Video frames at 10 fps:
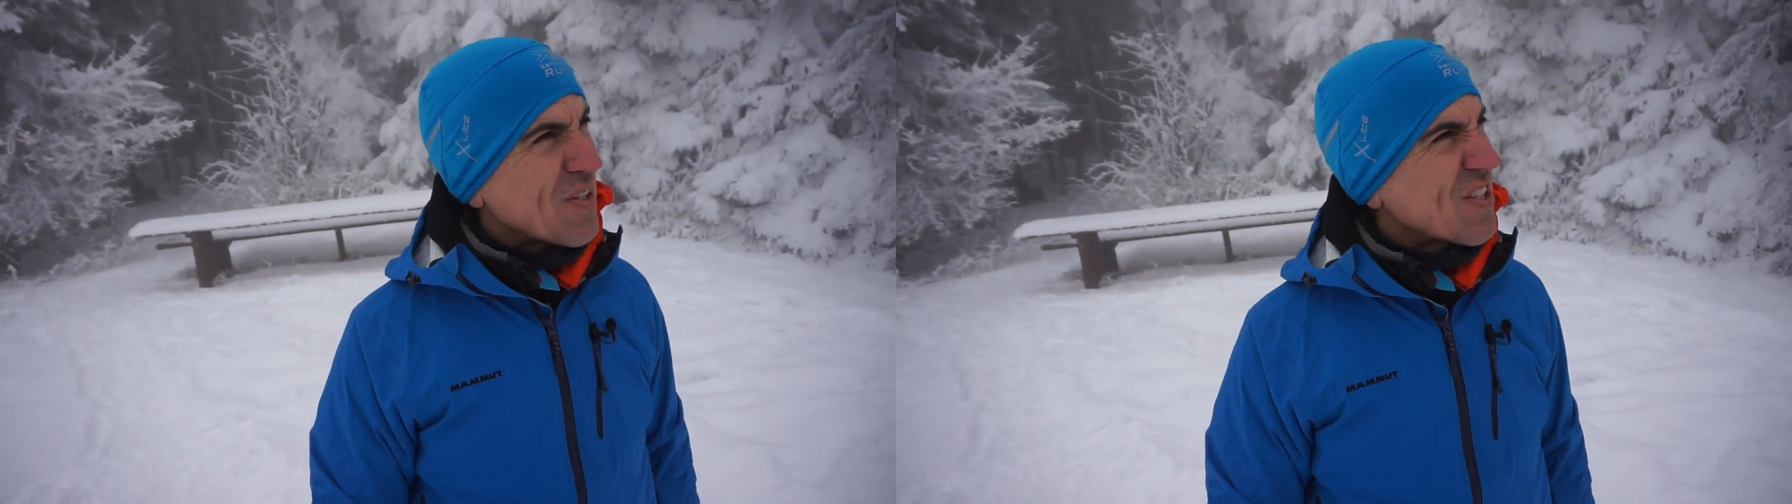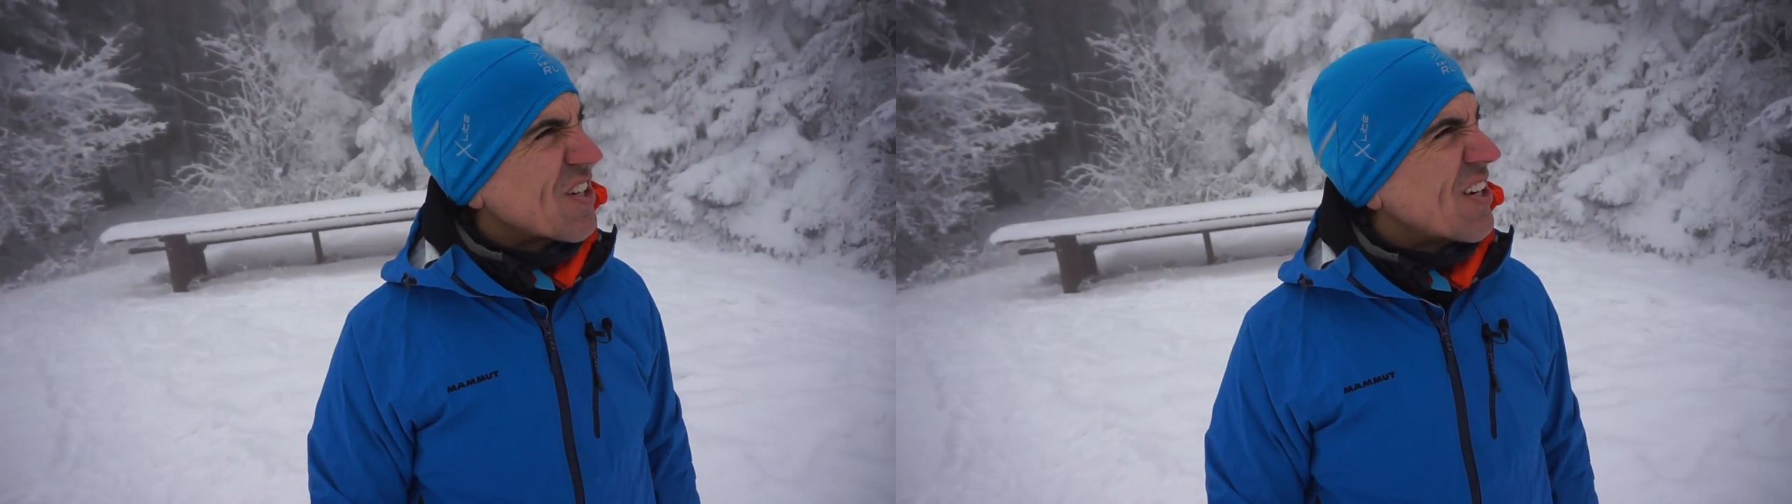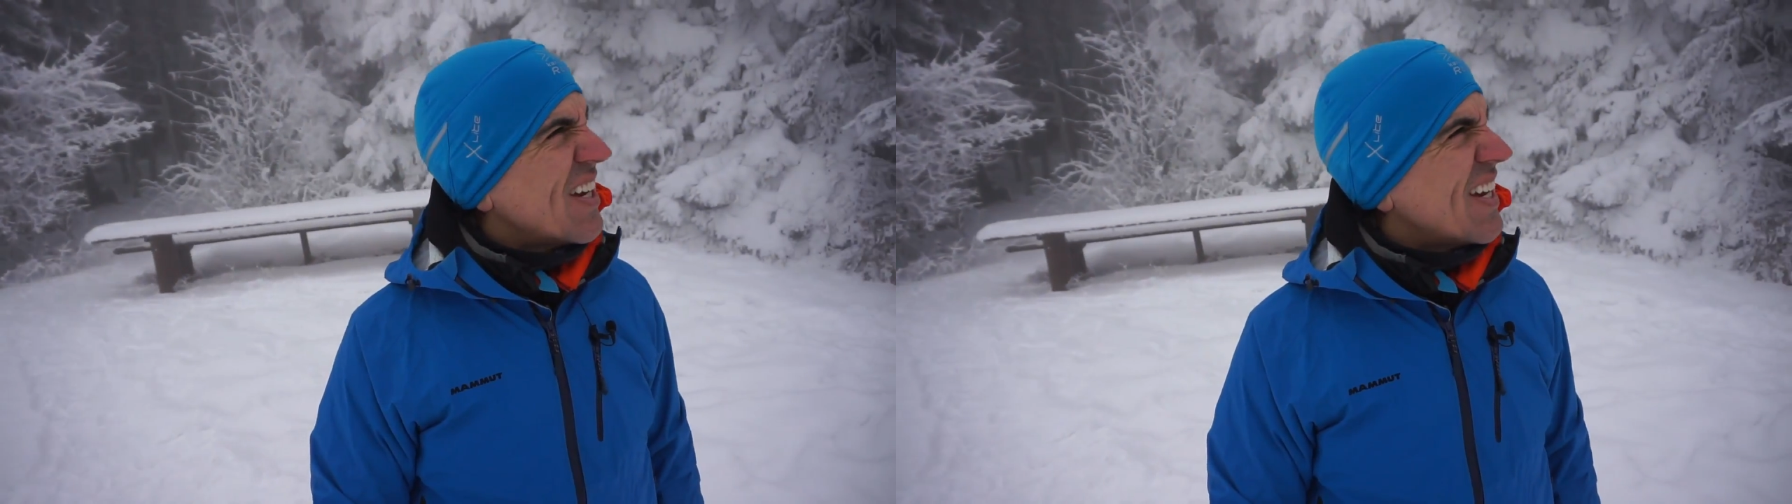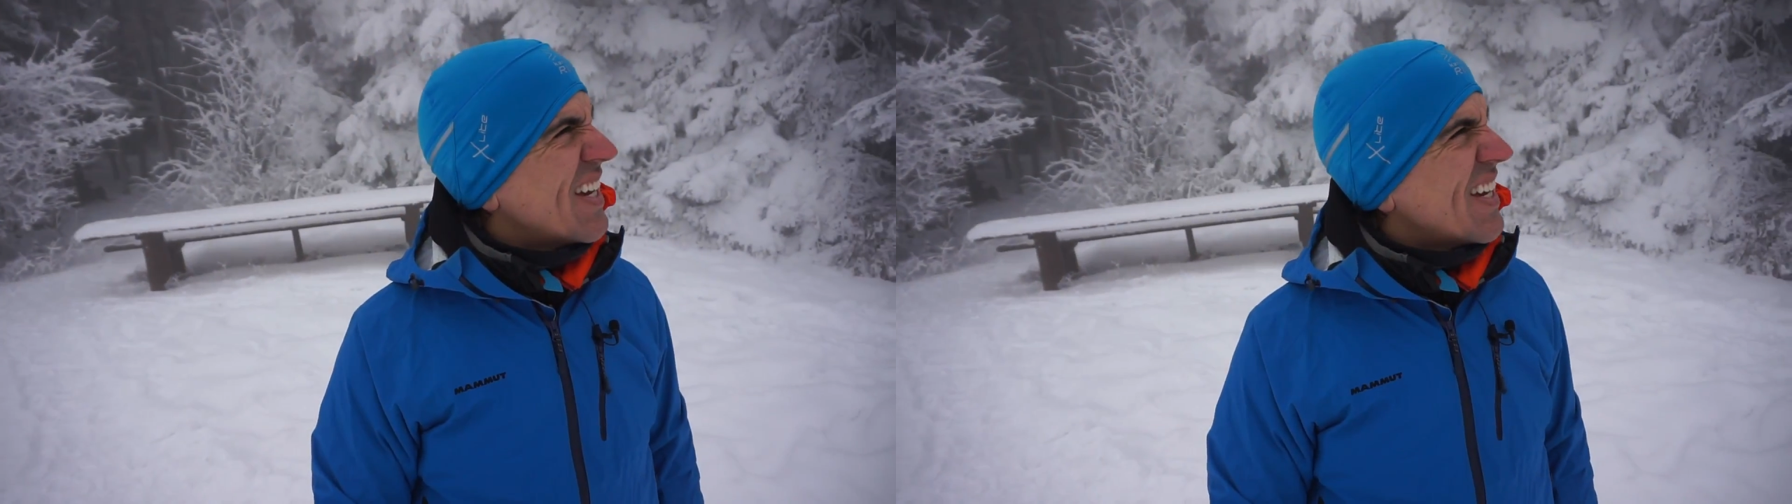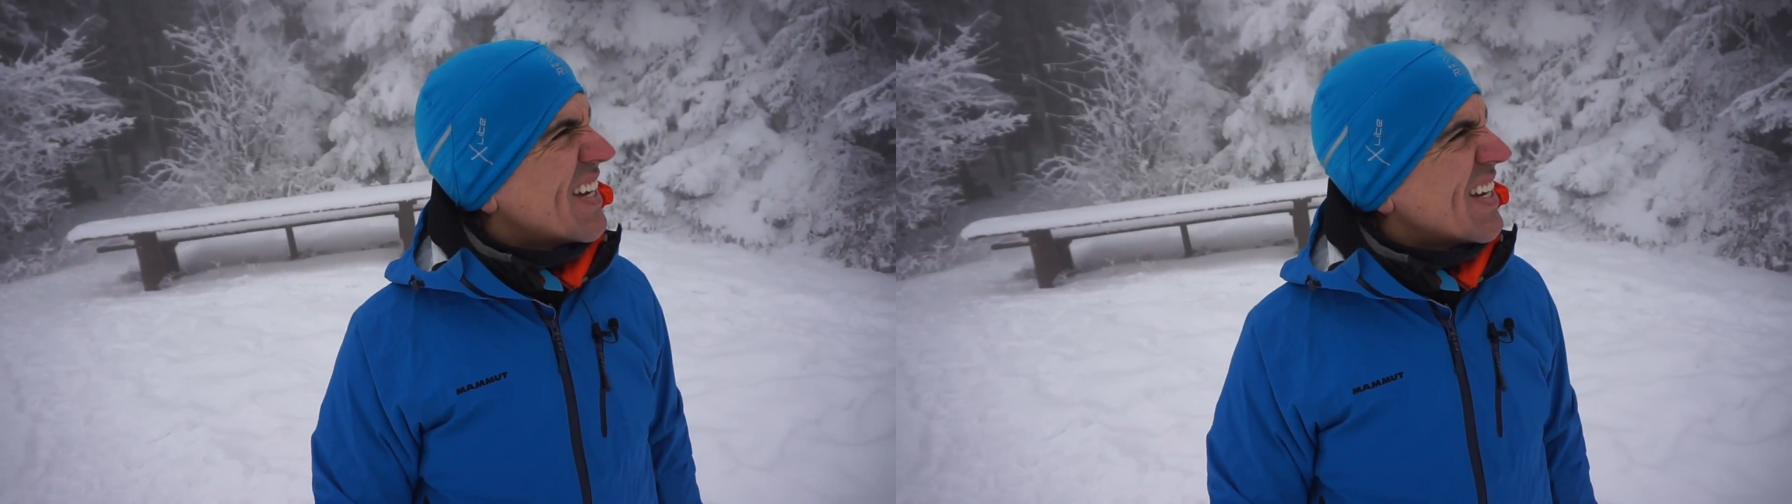to
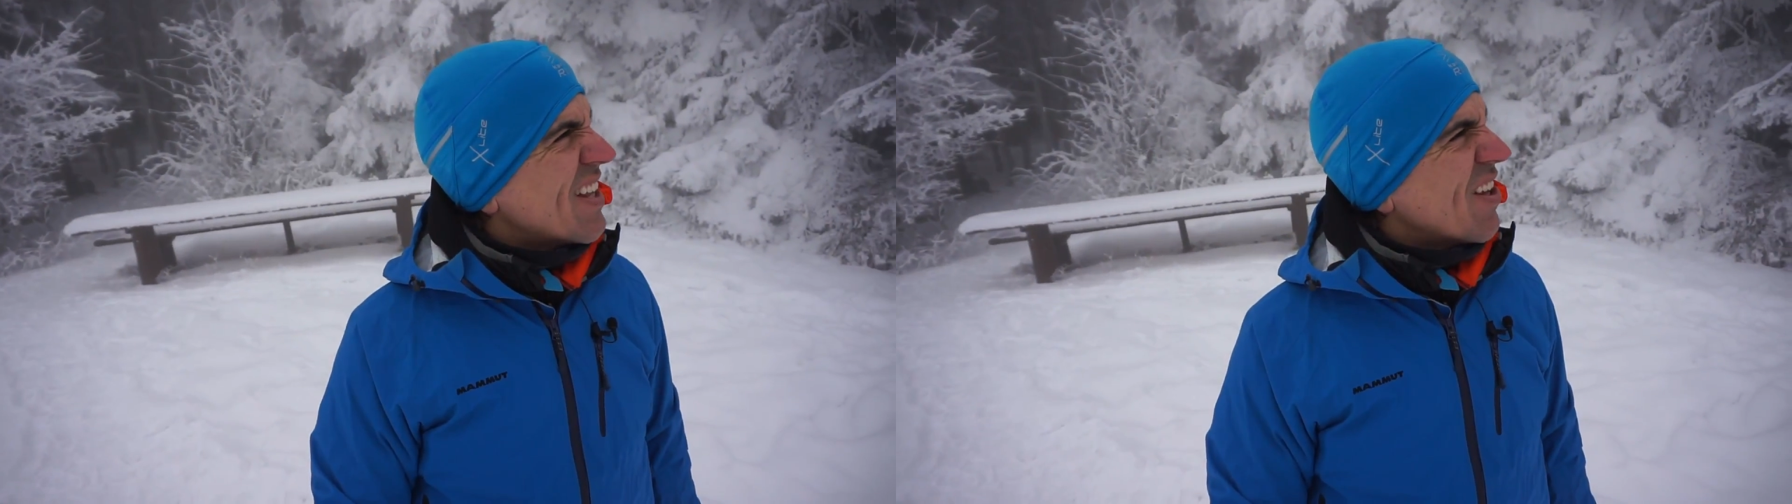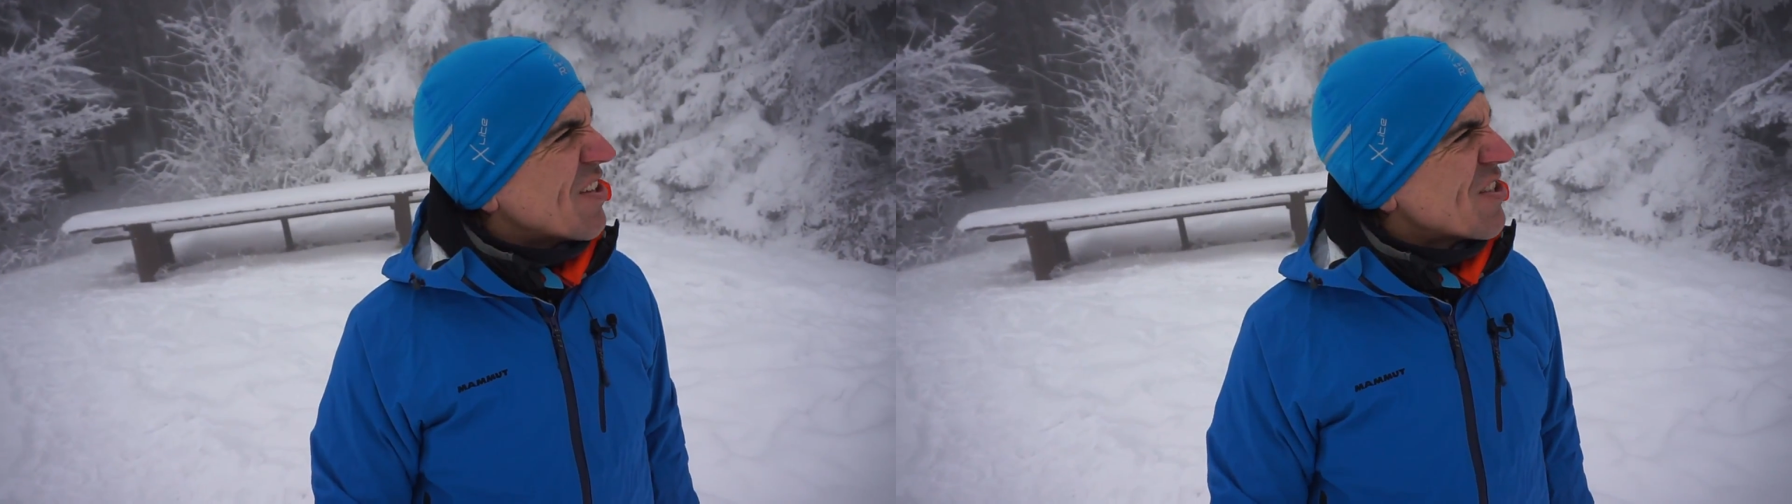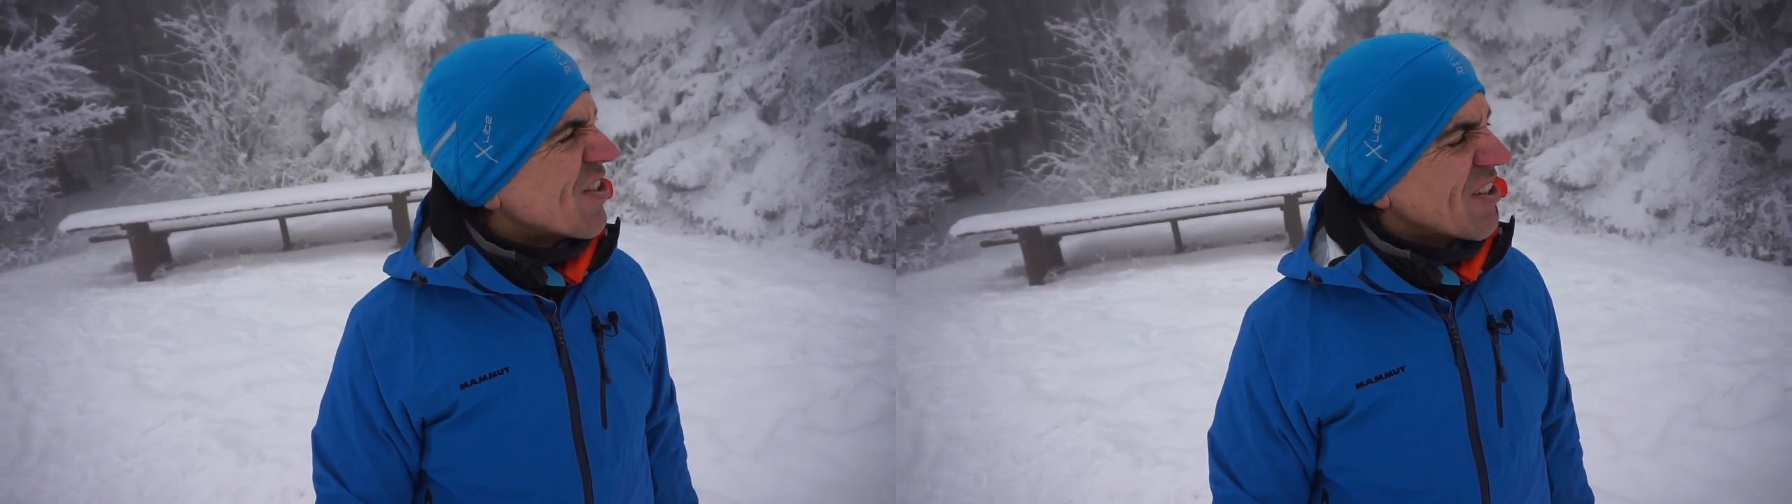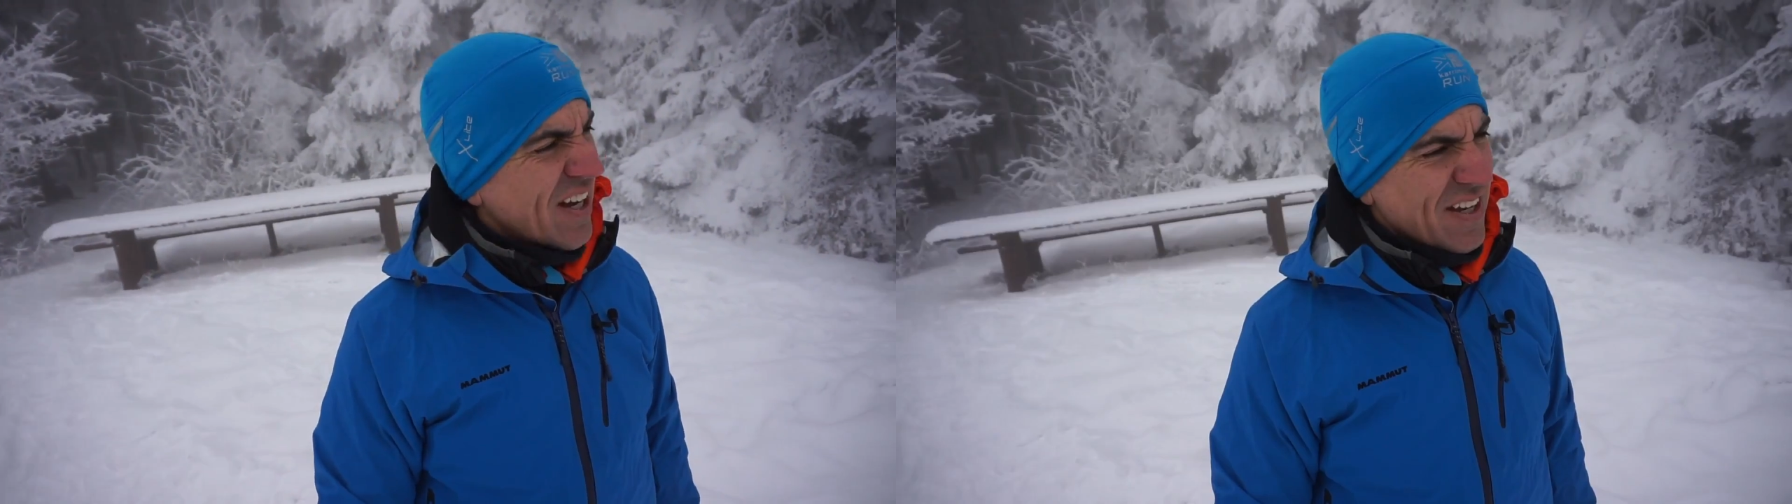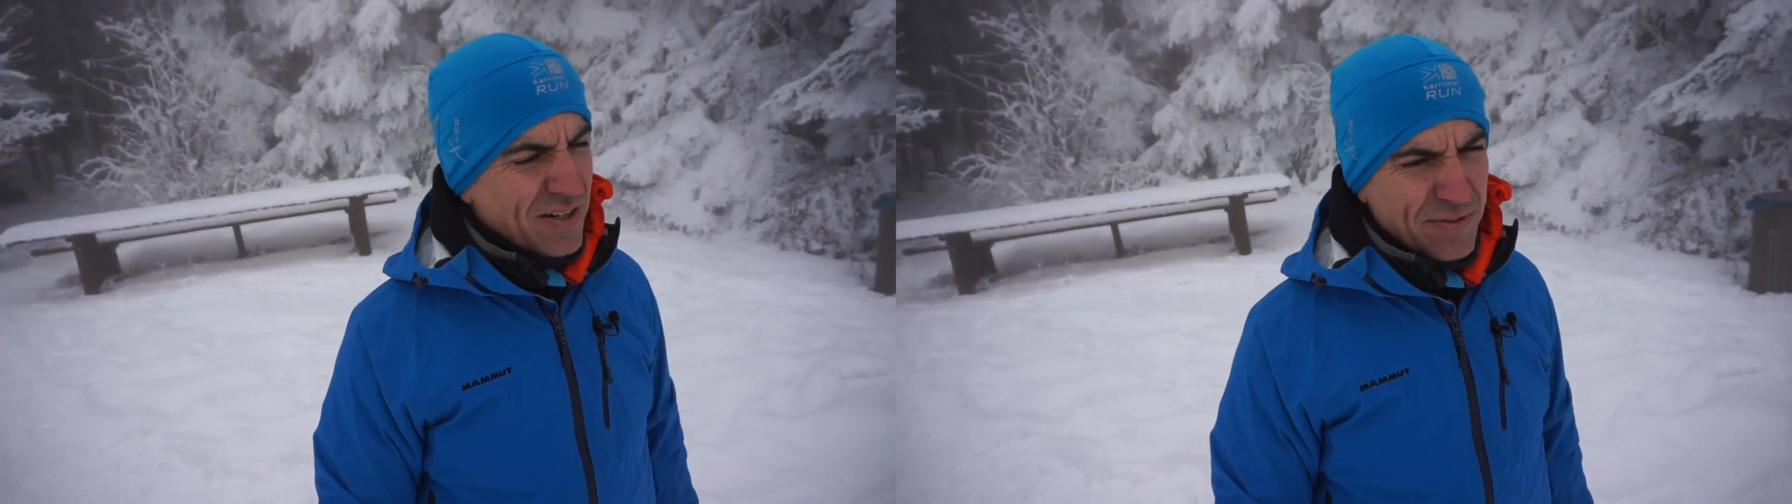launch your
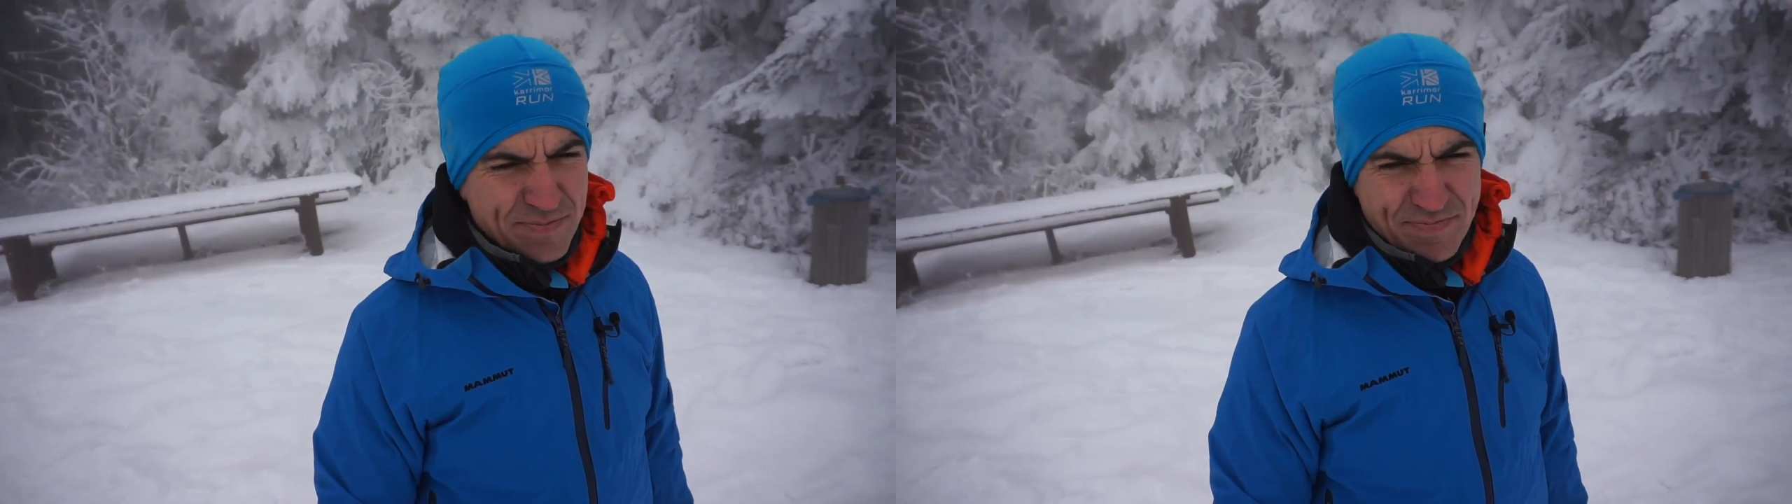glider.